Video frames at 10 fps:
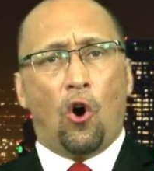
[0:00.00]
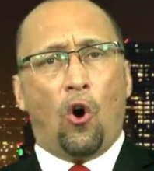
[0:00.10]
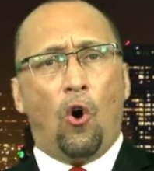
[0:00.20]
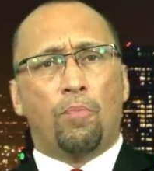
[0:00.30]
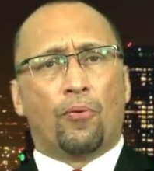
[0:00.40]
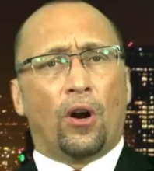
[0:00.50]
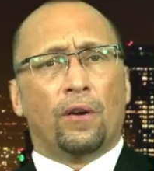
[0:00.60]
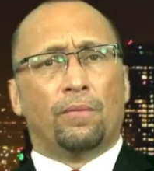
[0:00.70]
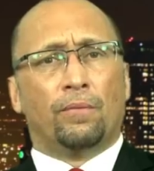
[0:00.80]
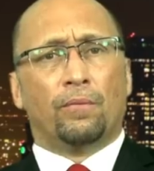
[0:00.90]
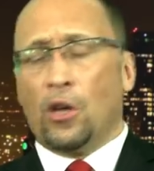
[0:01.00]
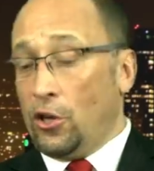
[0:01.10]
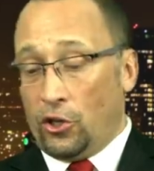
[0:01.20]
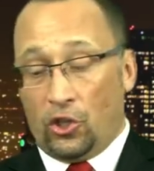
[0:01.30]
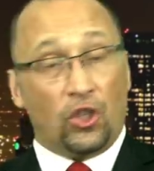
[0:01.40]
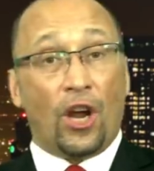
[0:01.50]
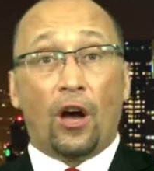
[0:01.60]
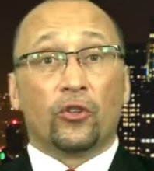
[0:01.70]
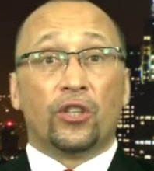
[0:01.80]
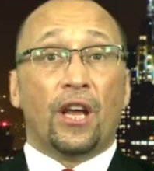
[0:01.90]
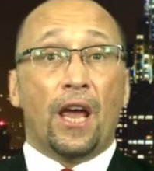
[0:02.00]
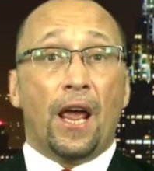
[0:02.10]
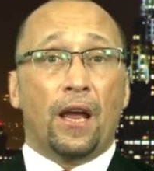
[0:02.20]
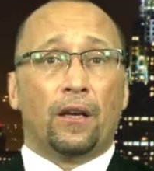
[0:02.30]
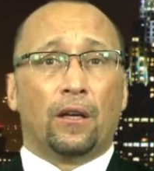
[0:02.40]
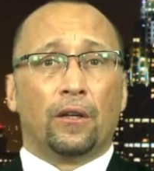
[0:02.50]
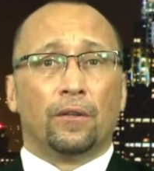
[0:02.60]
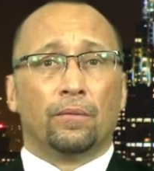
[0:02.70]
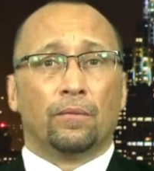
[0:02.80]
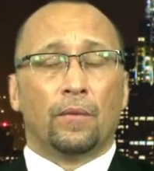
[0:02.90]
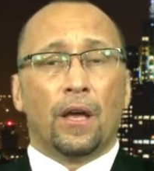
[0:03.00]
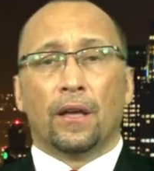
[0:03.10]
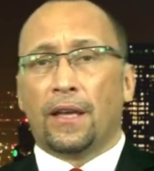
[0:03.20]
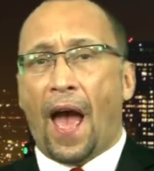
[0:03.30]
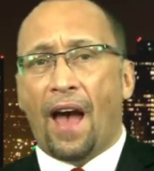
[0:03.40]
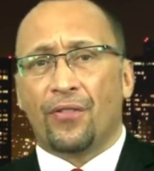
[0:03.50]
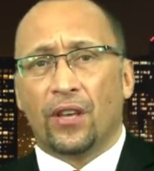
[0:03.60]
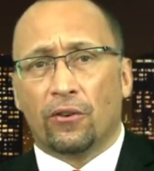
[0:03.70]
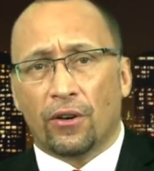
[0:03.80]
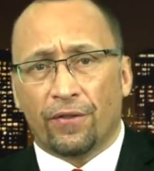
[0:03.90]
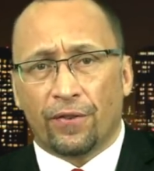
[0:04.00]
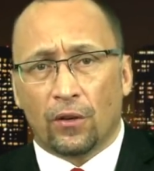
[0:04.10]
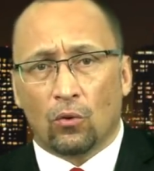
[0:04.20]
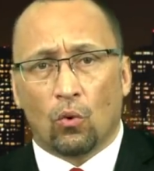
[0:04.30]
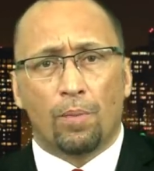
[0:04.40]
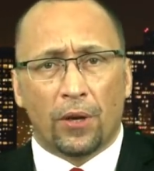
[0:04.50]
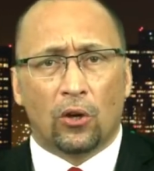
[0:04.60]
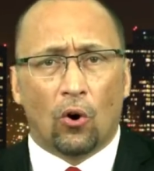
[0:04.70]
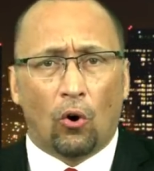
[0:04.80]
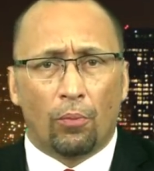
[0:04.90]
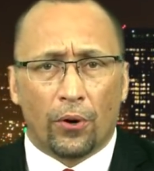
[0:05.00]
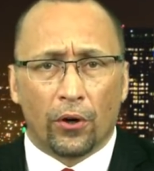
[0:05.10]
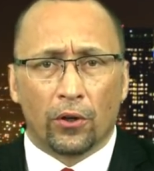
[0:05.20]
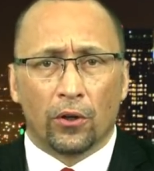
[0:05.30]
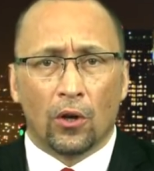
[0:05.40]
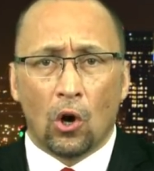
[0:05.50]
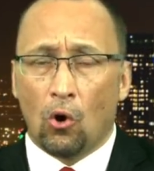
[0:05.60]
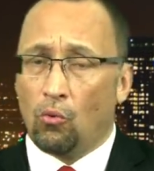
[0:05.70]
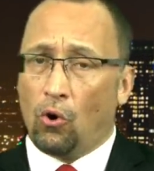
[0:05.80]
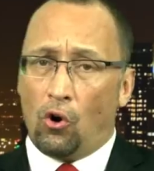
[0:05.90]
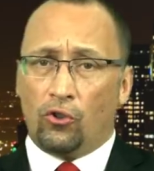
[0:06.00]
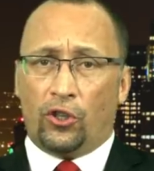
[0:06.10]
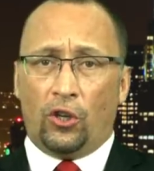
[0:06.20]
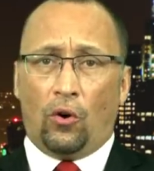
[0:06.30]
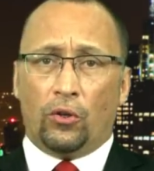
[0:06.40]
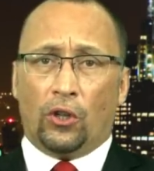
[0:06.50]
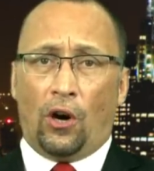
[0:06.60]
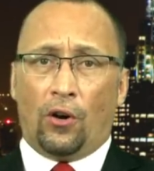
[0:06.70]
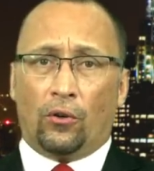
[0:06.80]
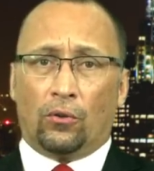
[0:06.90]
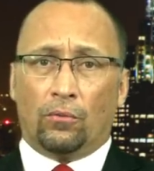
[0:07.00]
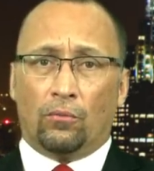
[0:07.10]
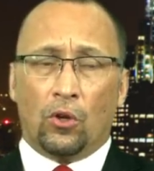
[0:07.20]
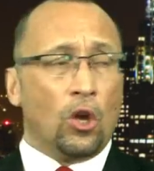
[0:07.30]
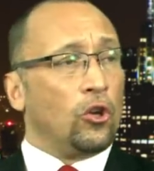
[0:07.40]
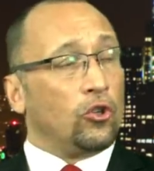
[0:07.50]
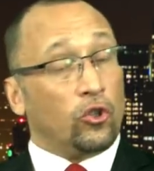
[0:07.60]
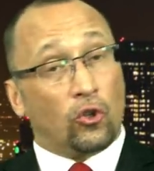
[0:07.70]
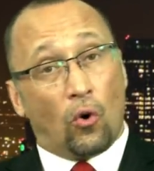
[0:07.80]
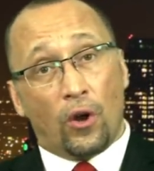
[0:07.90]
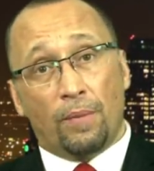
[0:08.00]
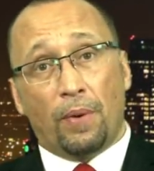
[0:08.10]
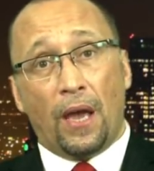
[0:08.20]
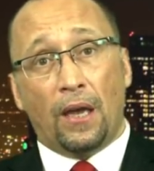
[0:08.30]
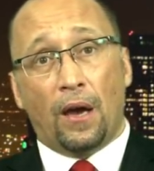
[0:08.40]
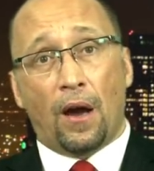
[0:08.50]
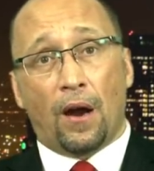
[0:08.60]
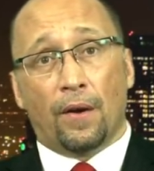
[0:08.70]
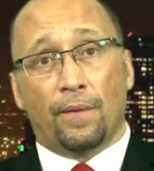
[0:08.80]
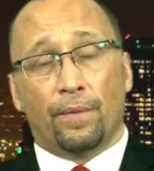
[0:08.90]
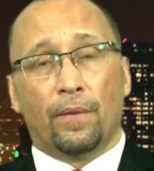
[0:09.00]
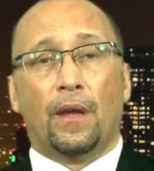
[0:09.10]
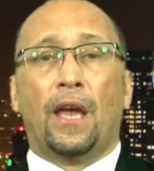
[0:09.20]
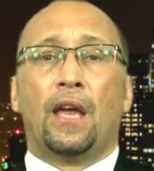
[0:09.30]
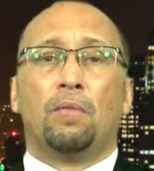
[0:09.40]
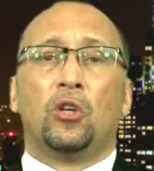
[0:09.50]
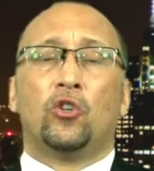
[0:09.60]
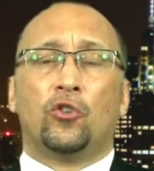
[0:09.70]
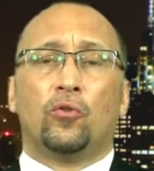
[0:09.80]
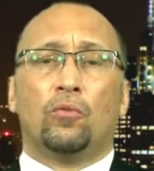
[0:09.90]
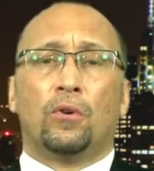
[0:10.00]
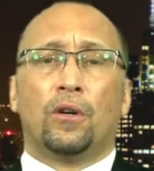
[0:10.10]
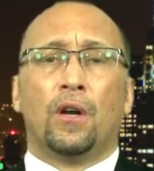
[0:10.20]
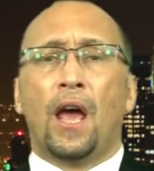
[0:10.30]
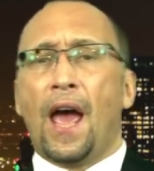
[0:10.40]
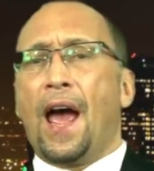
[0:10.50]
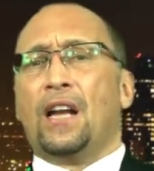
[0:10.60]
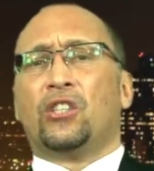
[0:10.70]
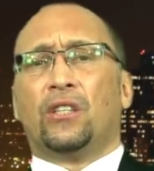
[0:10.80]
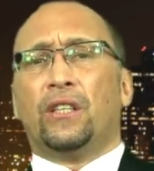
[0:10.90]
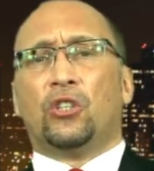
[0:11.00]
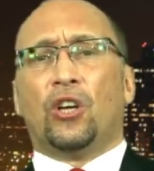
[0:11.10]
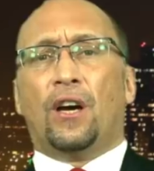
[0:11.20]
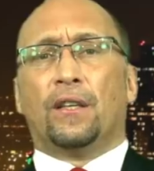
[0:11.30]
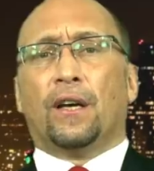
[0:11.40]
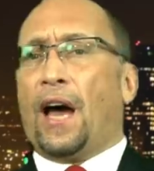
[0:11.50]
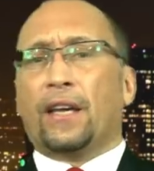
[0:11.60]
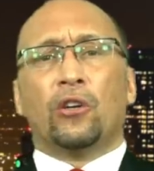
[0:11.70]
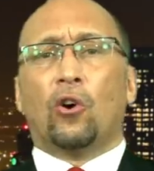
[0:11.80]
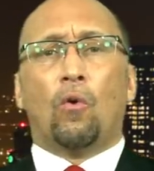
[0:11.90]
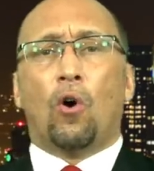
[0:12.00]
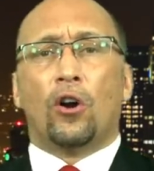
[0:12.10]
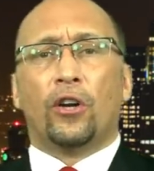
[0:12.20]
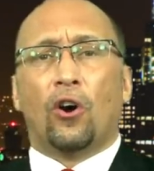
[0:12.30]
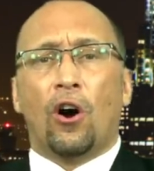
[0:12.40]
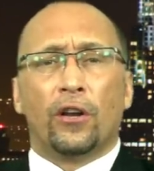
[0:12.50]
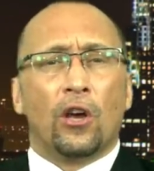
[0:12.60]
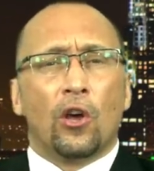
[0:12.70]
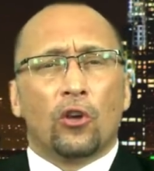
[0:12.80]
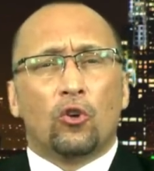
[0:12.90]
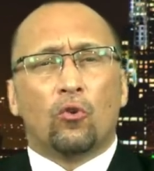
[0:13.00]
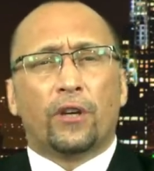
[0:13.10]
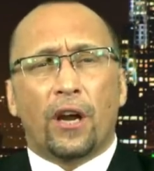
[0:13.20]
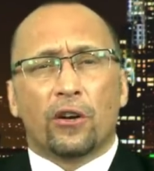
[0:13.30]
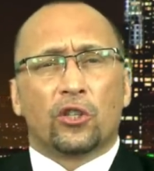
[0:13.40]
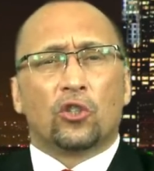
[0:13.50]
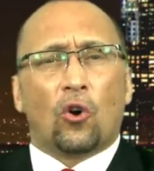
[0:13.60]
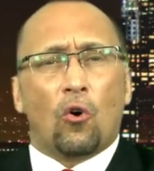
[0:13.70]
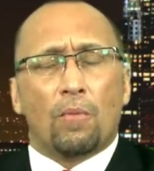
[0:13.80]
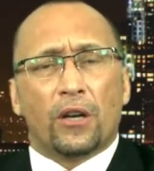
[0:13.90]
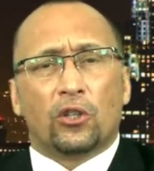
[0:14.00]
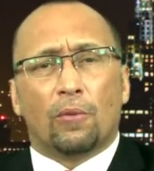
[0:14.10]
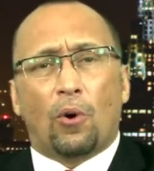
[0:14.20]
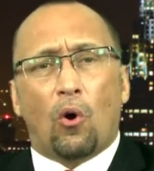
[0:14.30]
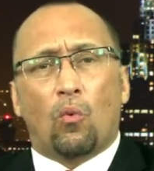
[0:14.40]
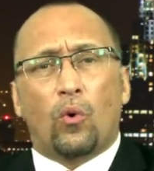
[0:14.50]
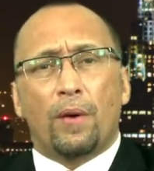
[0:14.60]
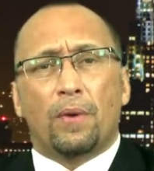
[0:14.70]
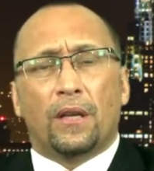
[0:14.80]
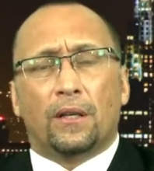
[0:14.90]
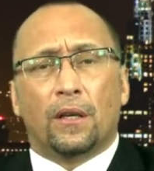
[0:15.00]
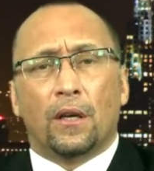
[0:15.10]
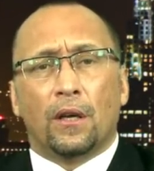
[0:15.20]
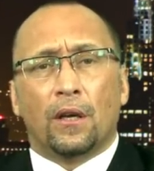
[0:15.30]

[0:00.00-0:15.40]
Oprah, Chelsea Handler, Kathy Griffin, Whoopi Goldberg, Rosie O'Donnell, Joy Behar, Amy Schumer, Ashley Judd. I can go on and on. You care so much about women.